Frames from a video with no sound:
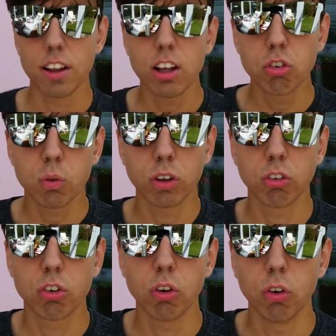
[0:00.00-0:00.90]
This one's
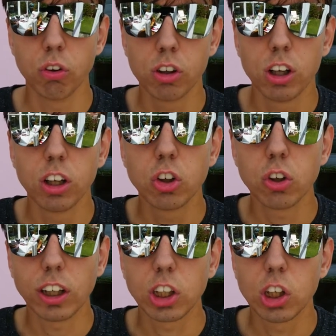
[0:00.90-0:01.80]
called
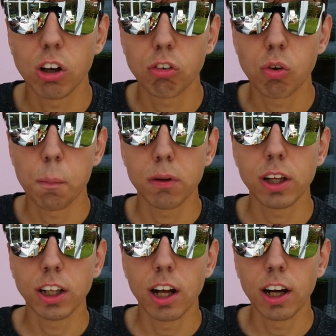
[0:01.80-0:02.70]
Trick Shots While
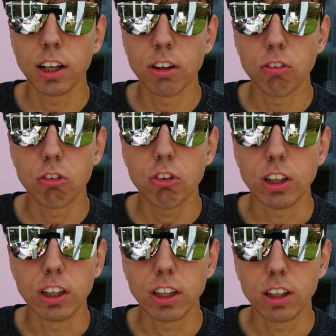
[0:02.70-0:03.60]
Playing Hide and Seek.